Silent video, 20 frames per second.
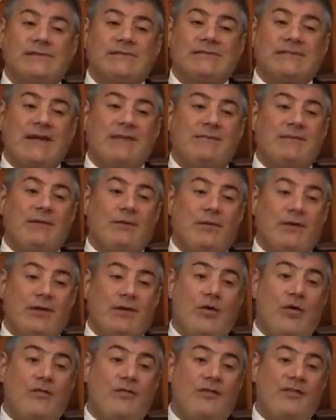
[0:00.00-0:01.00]
Same thing when
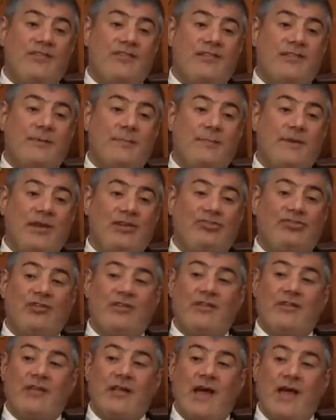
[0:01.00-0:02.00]
you go visit a
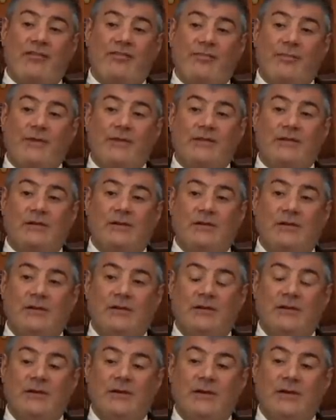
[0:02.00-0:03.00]
patient in a hospital,